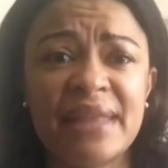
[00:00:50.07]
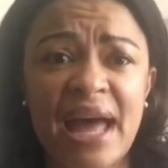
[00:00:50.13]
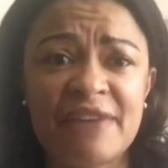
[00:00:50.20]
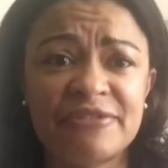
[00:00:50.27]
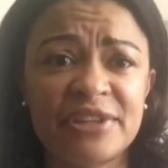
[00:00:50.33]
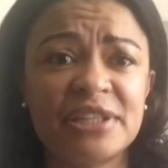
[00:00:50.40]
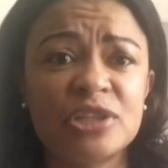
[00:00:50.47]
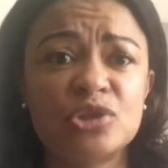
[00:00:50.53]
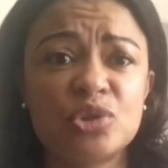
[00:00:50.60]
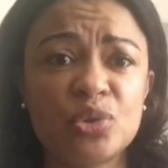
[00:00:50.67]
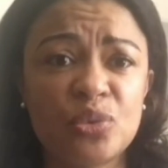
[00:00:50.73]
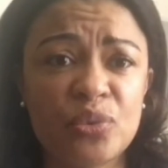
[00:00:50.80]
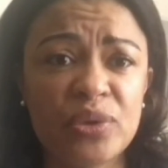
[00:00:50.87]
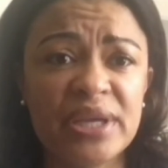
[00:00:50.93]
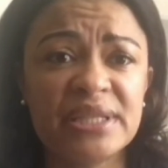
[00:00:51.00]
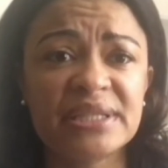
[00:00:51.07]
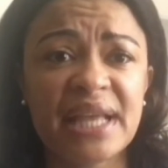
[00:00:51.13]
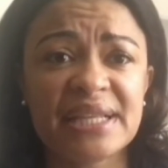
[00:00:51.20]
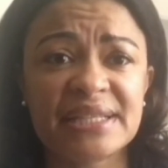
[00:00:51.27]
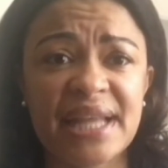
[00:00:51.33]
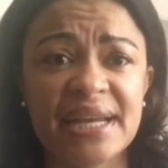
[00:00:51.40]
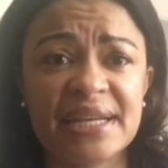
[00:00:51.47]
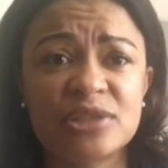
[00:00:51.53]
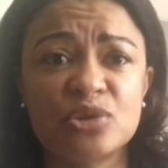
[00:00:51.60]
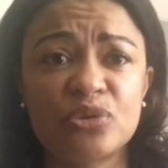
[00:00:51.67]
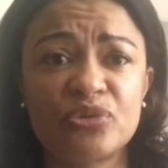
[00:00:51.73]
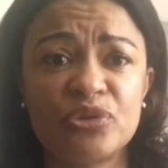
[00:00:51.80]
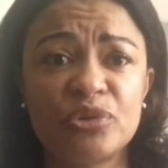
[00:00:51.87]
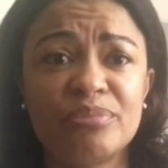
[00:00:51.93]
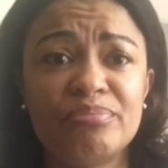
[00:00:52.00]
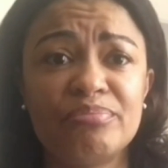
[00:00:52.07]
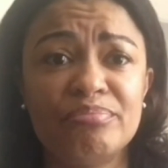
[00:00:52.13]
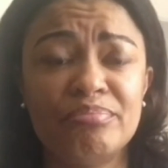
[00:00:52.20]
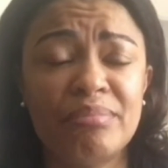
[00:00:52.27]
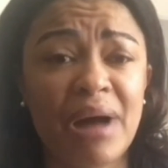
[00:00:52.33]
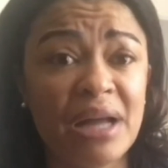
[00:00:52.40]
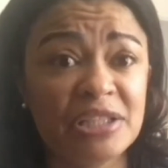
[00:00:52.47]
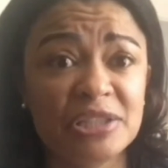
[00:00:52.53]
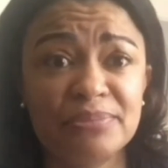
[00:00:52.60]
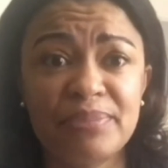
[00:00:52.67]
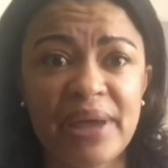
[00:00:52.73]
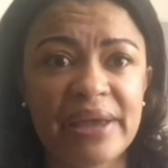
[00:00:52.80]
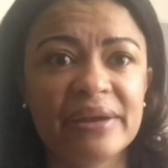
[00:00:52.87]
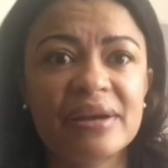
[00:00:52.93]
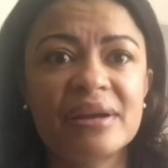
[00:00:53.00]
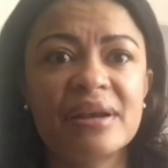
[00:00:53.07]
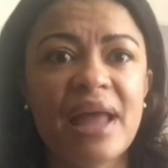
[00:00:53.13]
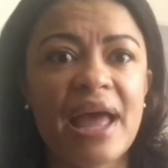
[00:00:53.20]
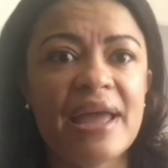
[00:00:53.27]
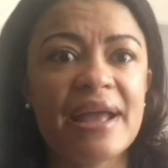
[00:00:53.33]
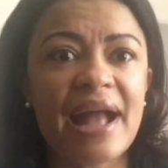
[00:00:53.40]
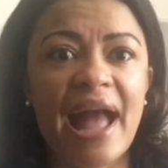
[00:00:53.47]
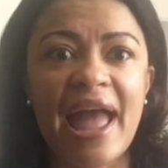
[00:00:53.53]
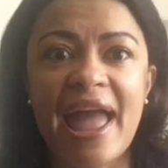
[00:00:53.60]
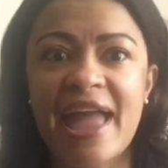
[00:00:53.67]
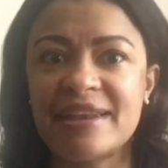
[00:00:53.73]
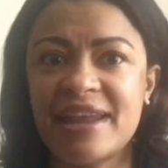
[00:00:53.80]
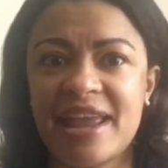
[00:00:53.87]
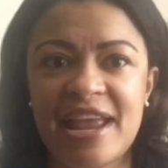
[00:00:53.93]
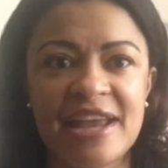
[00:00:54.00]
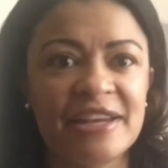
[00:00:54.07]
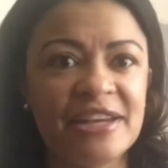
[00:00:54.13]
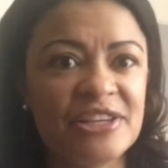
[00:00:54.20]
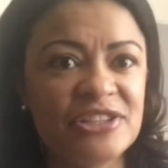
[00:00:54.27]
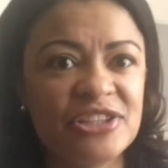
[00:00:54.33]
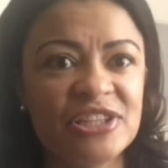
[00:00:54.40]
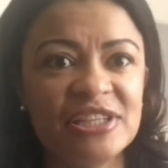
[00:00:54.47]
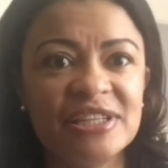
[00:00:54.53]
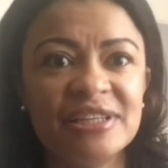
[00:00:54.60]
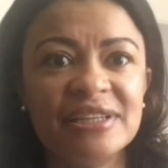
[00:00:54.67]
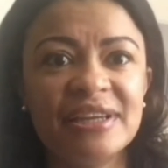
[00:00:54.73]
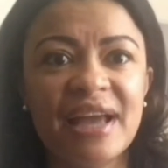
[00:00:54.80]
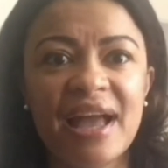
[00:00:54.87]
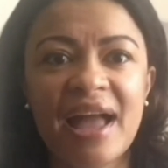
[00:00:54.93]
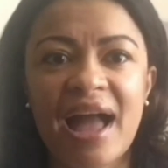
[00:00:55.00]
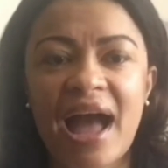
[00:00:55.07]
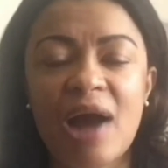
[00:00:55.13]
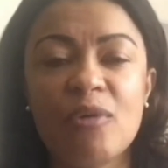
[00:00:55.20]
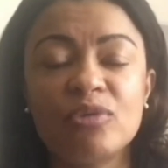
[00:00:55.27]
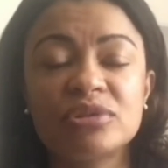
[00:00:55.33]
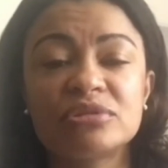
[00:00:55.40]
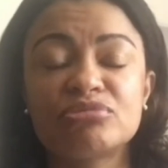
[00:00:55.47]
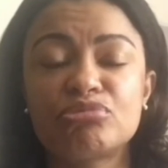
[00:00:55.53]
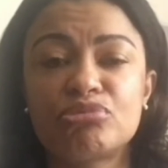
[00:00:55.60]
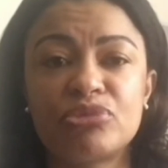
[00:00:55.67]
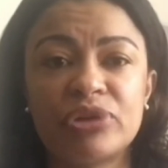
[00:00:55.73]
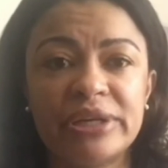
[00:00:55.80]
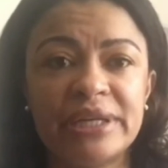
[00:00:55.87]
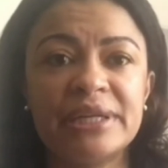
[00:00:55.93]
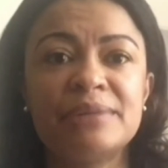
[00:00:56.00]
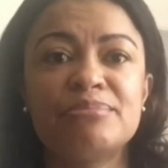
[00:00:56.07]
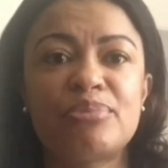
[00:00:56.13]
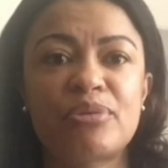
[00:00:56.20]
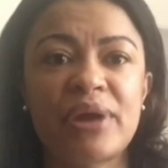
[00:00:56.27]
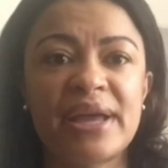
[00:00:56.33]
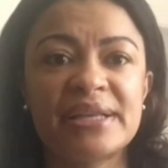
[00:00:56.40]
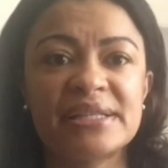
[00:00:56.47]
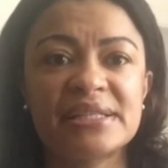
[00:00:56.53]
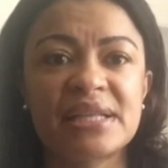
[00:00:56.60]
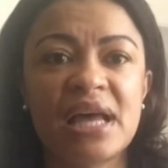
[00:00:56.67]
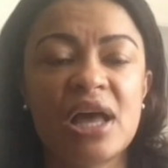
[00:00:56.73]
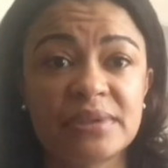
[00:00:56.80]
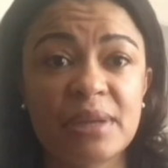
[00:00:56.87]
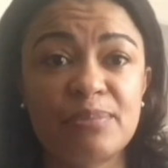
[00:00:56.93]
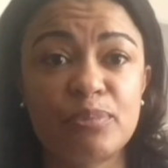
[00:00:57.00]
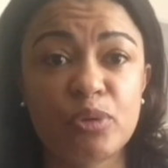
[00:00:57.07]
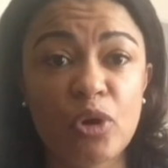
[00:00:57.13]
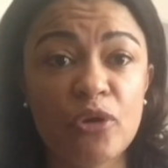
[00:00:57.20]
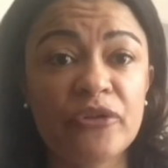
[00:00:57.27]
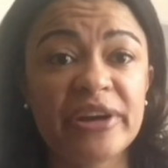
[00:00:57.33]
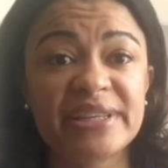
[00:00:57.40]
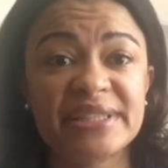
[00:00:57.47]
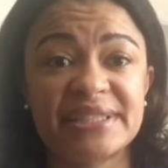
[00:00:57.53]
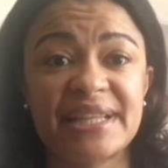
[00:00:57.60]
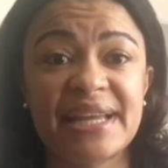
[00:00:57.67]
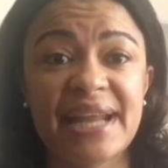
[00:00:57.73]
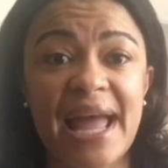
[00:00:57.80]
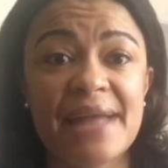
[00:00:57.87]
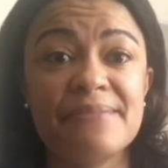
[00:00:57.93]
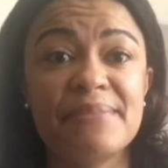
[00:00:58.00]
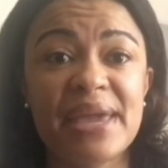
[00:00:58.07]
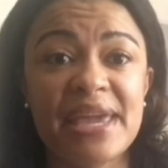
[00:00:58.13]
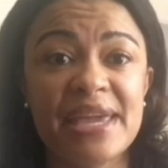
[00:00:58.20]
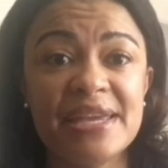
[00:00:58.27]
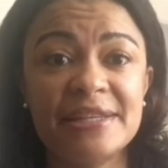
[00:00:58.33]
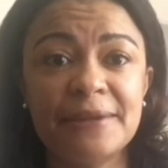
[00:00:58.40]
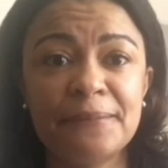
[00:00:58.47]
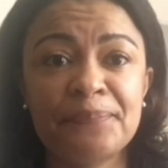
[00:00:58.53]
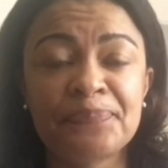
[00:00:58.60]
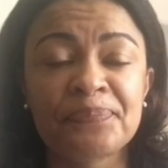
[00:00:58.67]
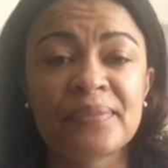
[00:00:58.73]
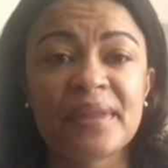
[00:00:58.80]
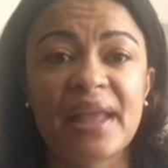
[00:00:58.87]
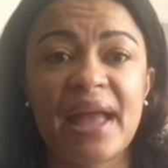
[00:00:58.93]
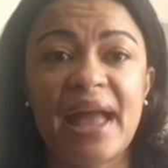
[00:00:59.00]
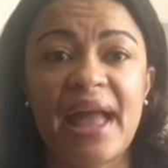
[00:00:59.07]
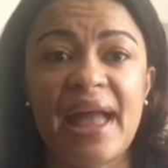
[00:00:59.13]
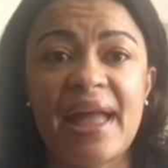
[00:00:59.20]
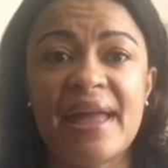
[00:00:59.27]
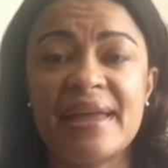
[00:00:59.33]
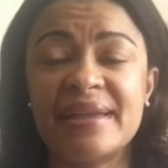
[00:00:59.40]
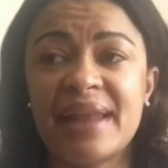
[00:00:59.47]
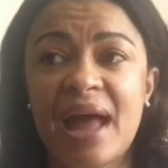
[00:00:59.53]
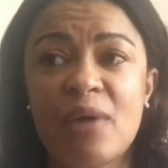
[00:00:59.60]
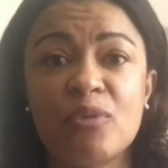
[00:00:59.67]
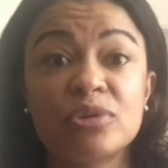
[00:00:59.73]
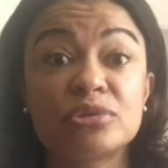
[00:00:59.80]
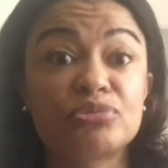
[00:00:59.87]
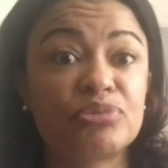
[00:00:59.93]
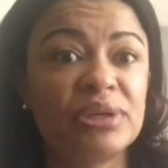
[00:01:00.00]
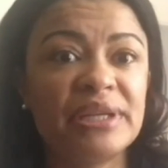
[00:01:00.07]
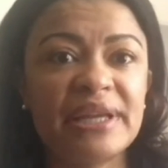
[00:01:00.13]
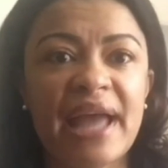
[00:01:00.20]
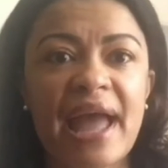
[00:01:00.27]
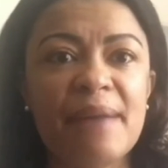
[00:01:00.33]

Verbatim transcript: And after the two weeks, I started to feel much better. Like I had energy. I was really impressed the progress that I made and I was really